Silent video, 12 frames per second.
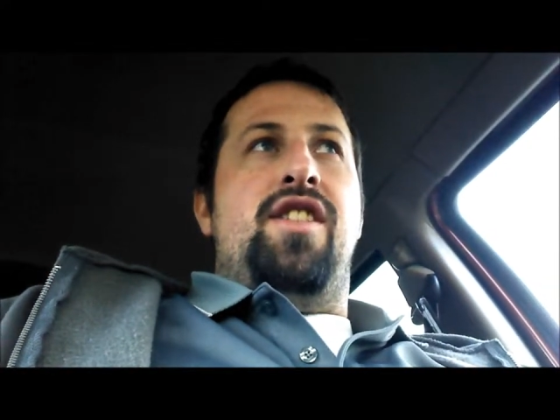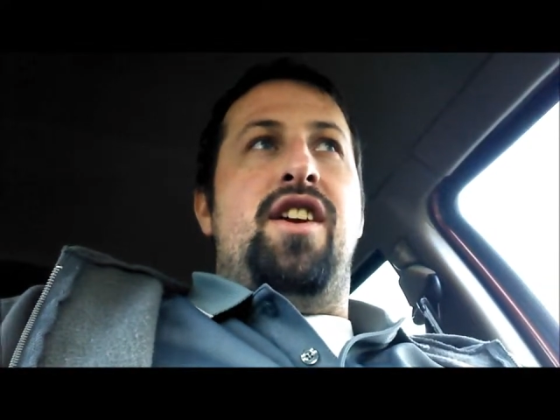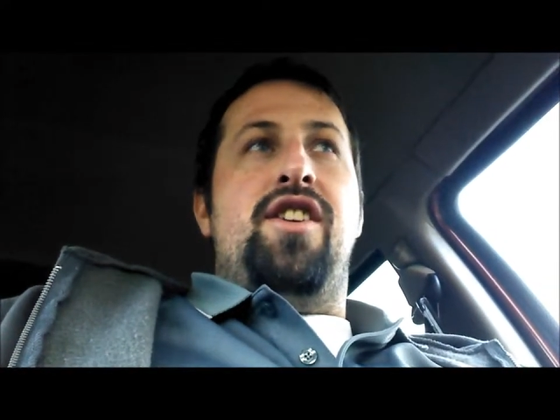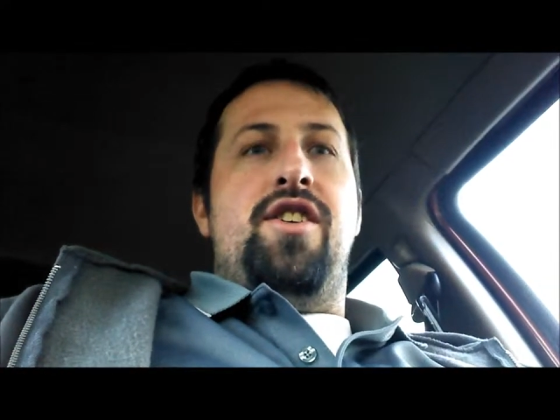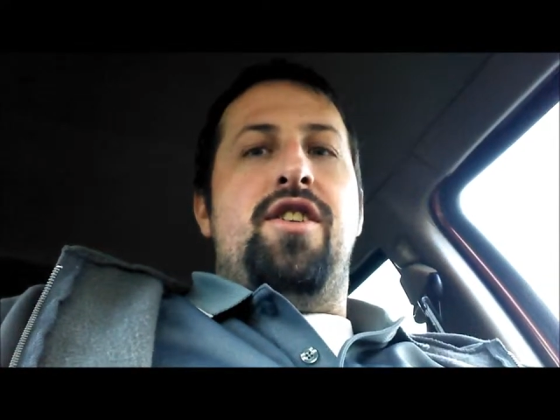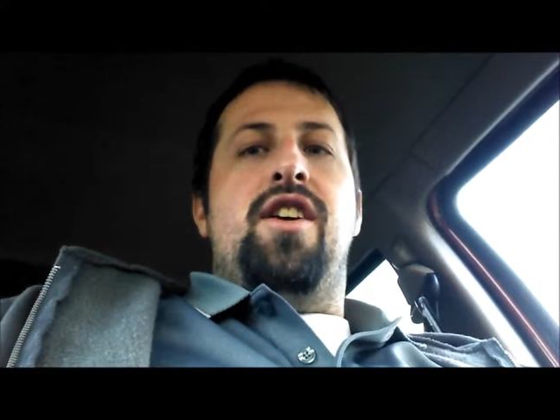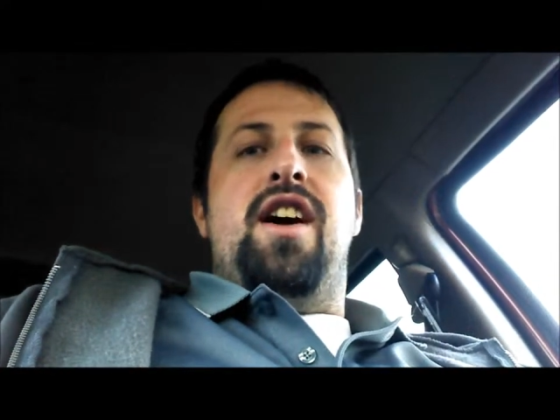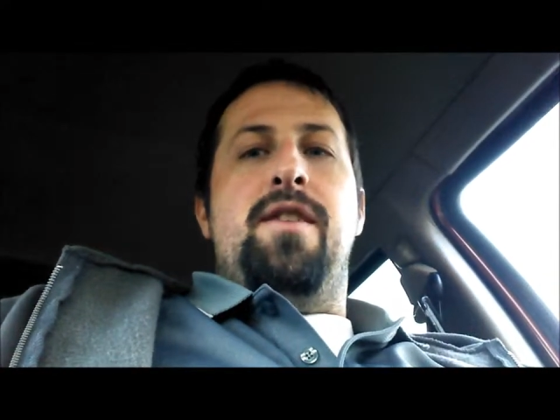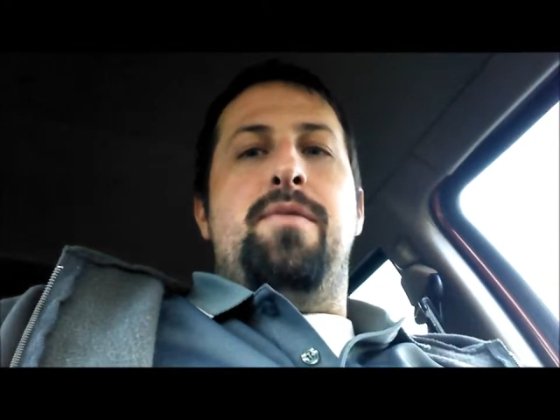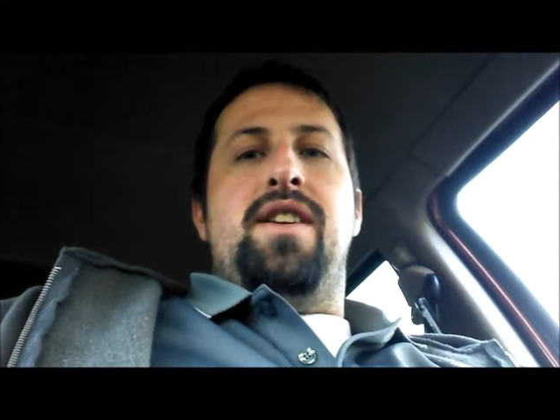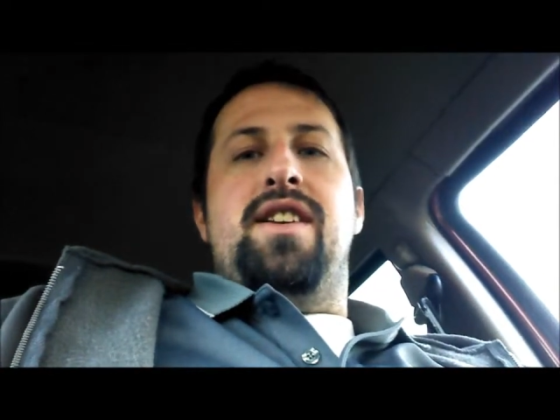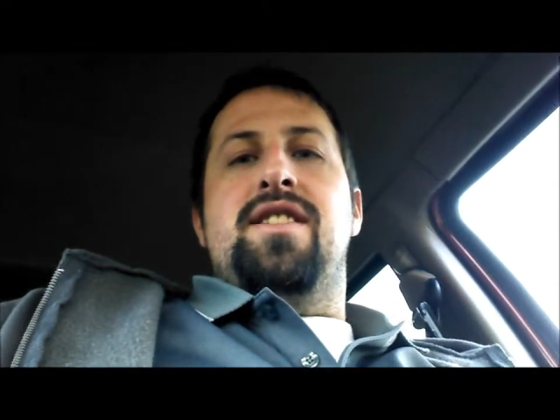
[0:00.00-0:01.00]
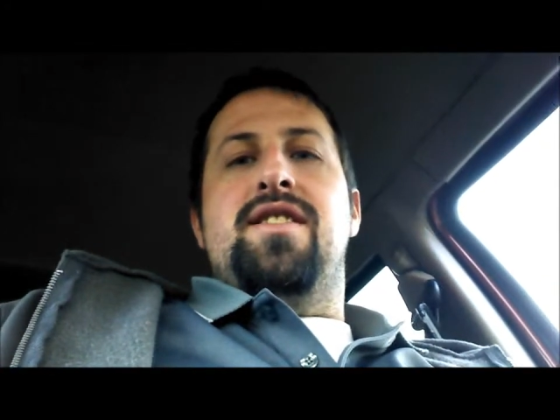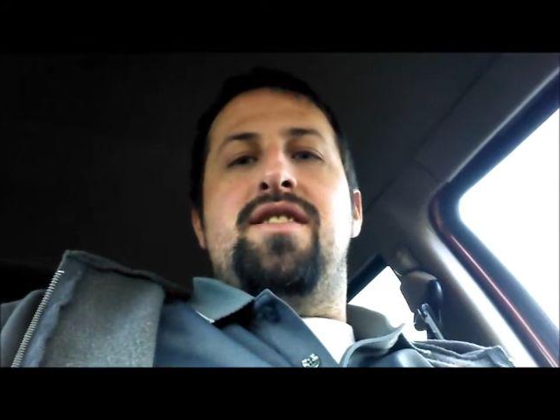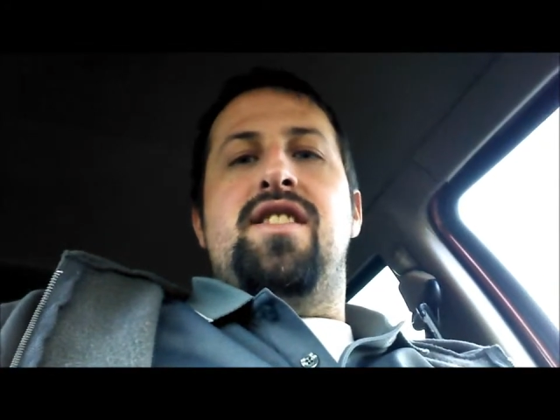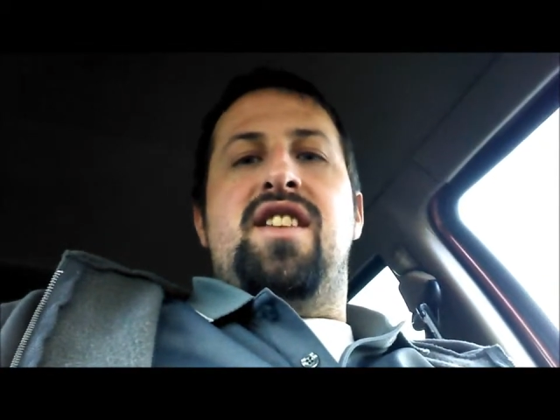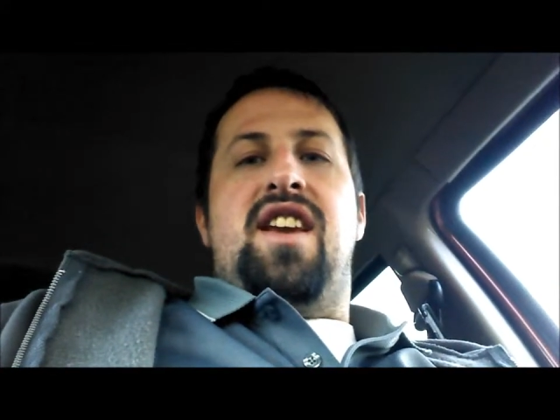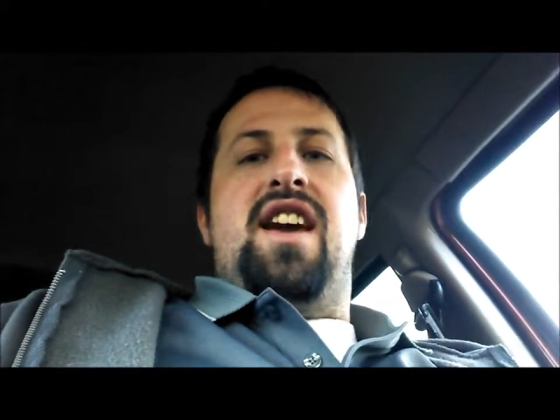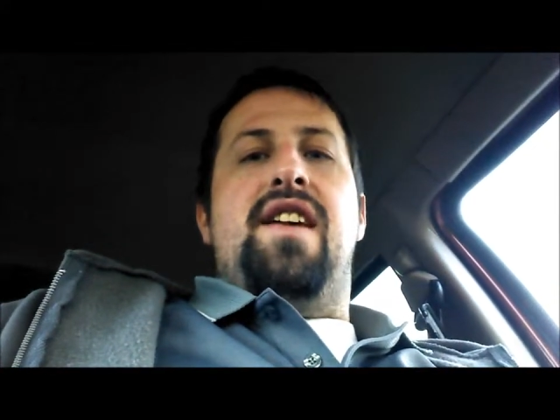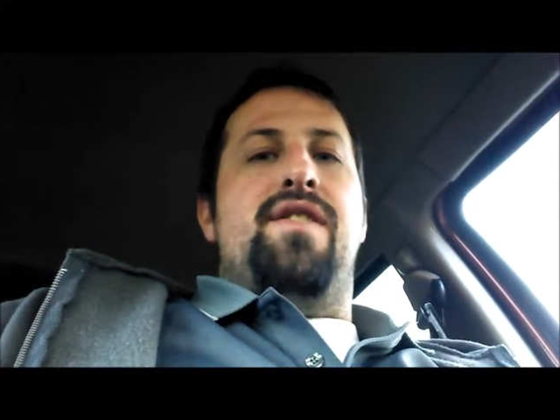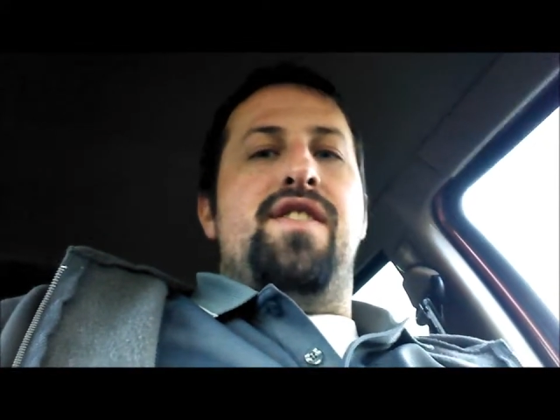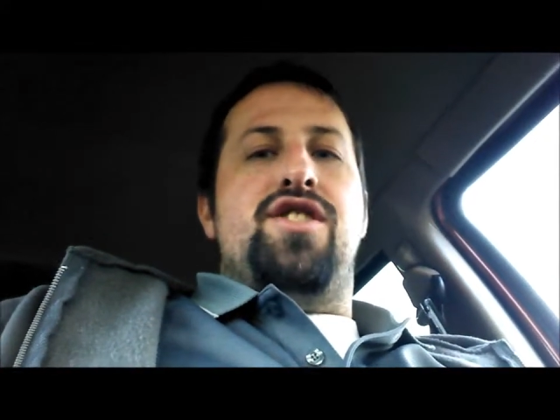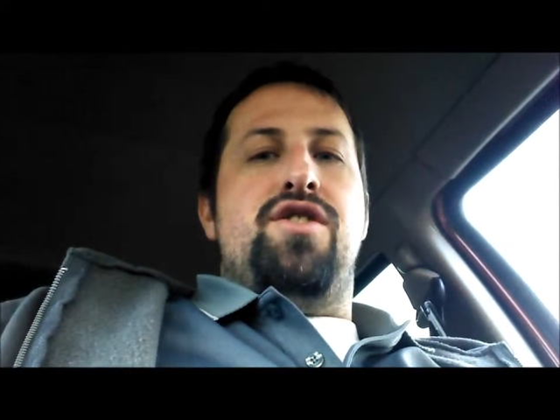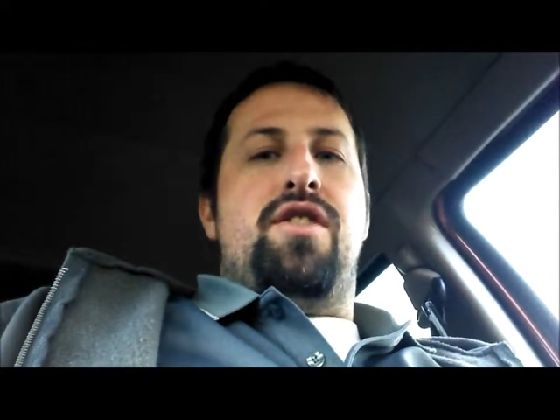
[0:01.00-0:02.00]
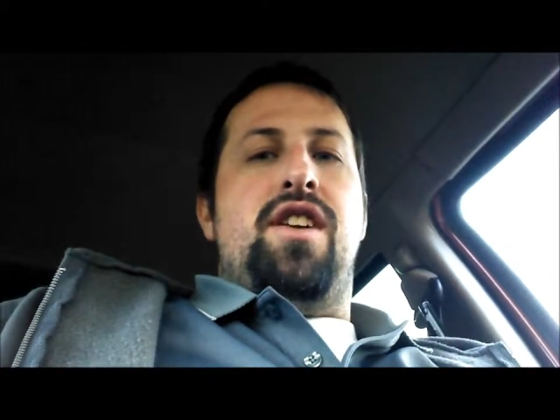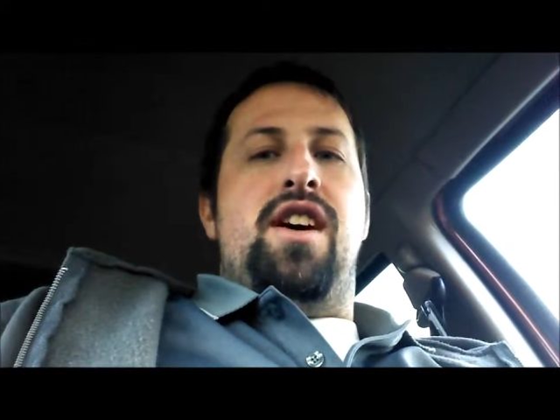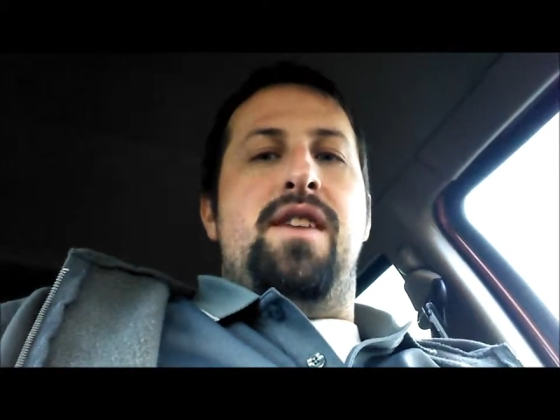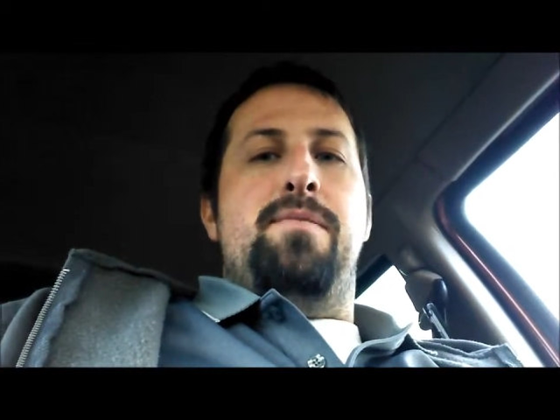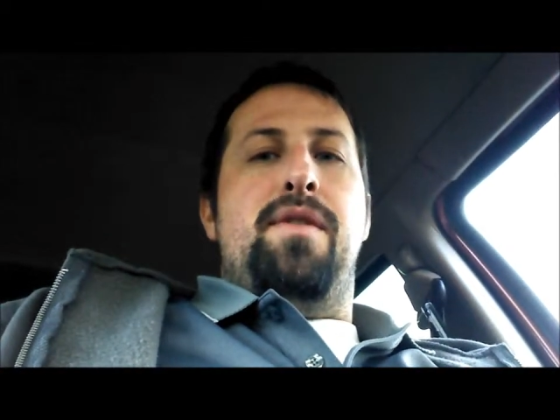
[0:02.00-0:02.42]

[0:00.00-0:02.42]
they're your eyewitness to the catfish you caught